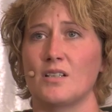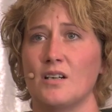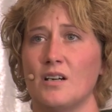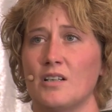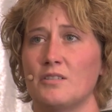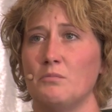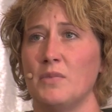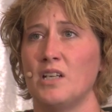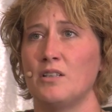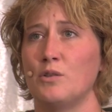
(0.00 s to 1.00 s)
God
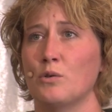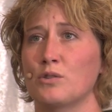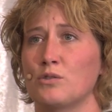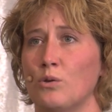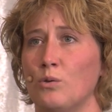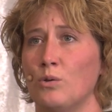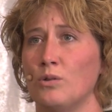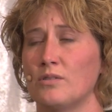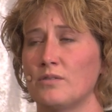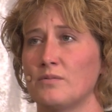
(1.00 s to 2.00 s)
made your
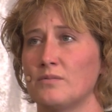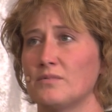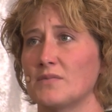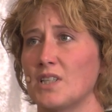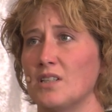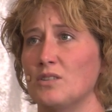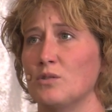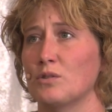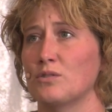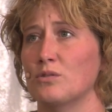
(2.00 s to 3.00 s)
soul, and
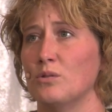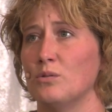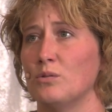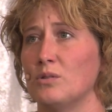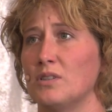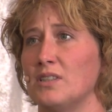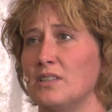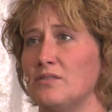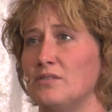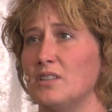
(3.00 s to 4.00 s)
your soul
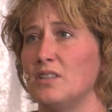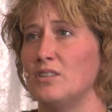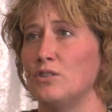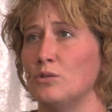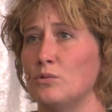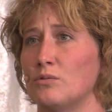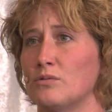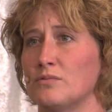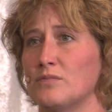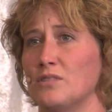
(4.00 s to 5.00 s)
lives in you.
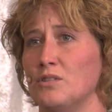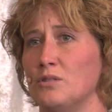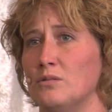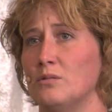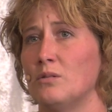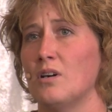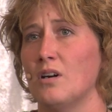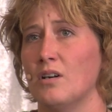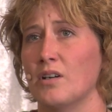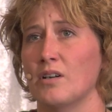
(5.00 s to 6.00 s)
You
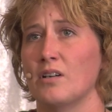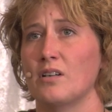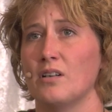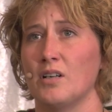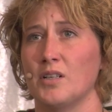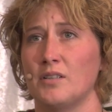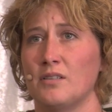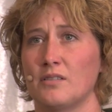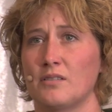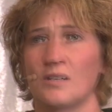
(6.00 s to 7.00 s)
are God.
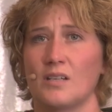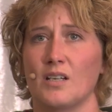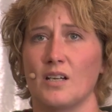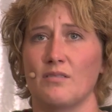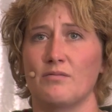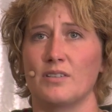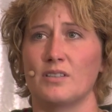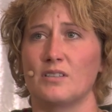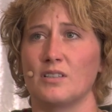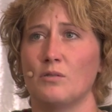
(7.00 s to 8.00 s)

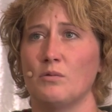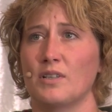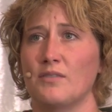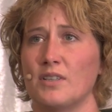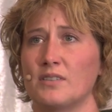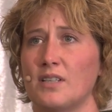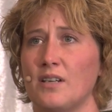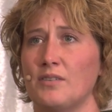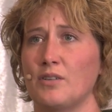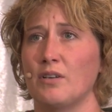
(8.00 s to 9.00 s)
Every single one of us
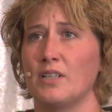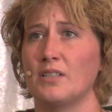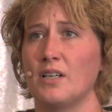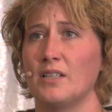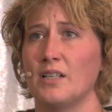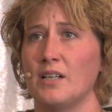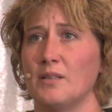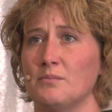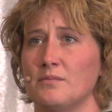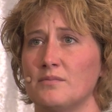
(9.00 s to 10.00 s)
have a great I
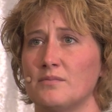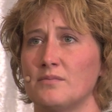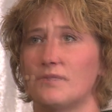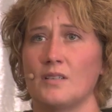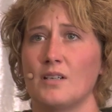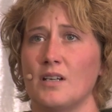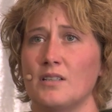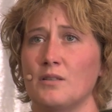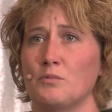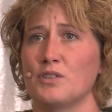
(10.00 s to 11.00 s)
am.
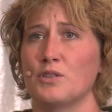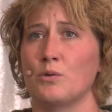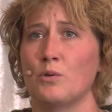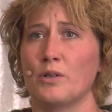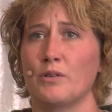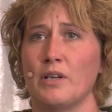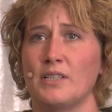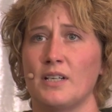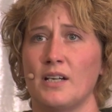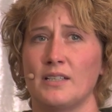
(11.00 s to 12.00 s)
And it was your
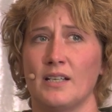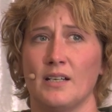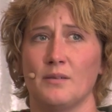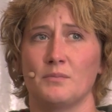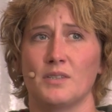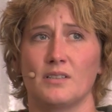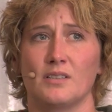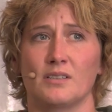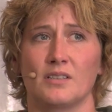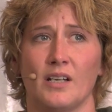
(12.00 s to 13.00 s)
great I am that
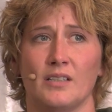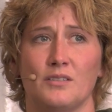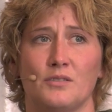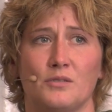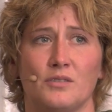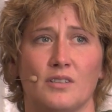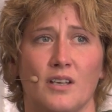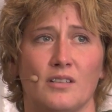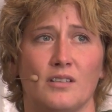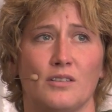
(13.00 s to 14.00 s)
decided to
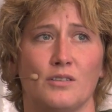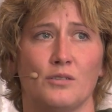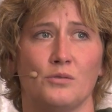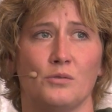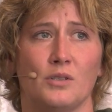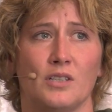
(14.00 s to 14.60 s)
send you